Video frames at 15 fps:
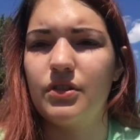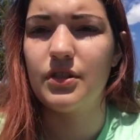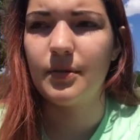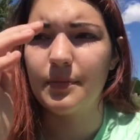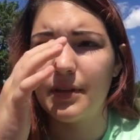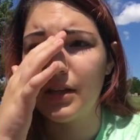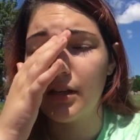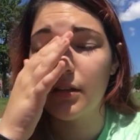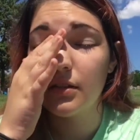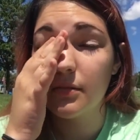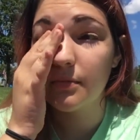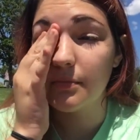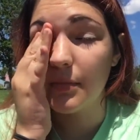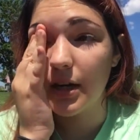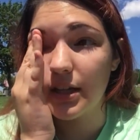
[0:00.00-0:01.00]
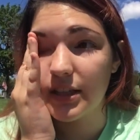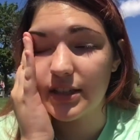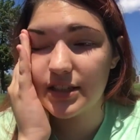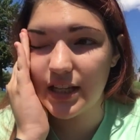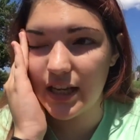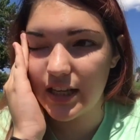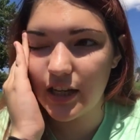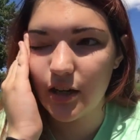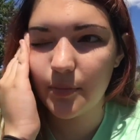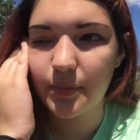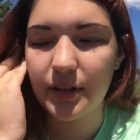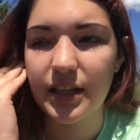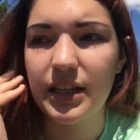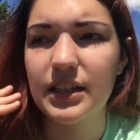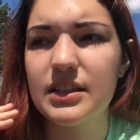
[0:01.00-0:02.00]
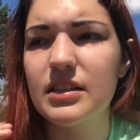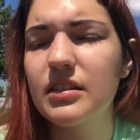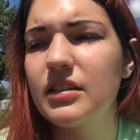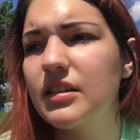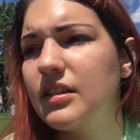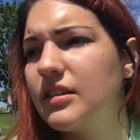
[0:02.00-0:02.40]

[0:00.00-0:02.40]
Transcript: or something. Molly, stay here, please.